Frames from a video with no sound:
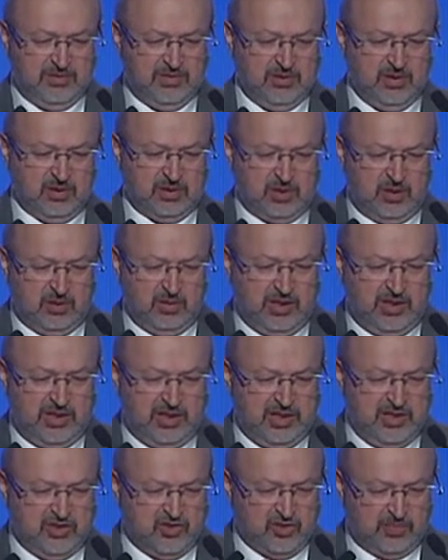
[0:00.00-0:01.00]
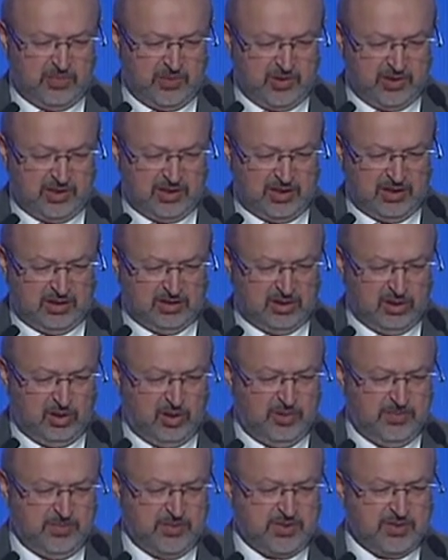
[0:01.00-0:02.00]
not only in geopolitical
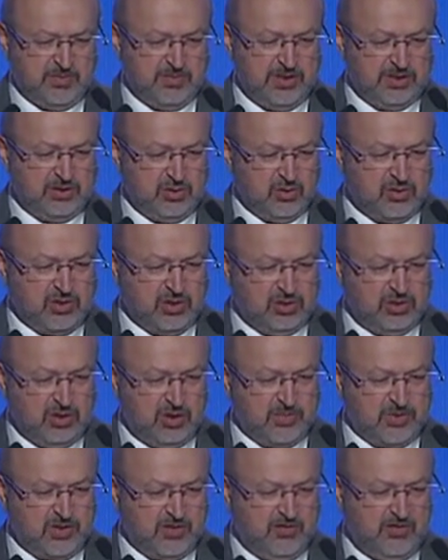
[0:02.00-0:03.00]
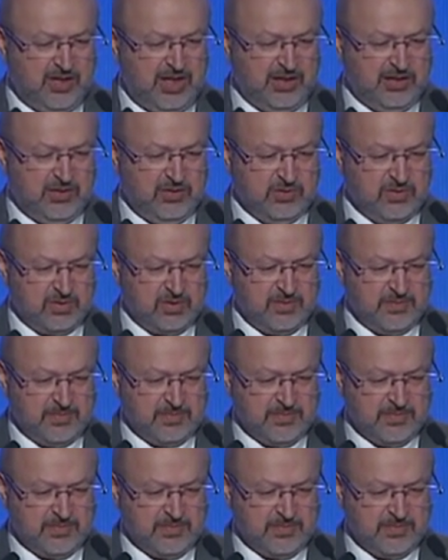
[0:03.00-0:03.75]
terms, but also in terms of values.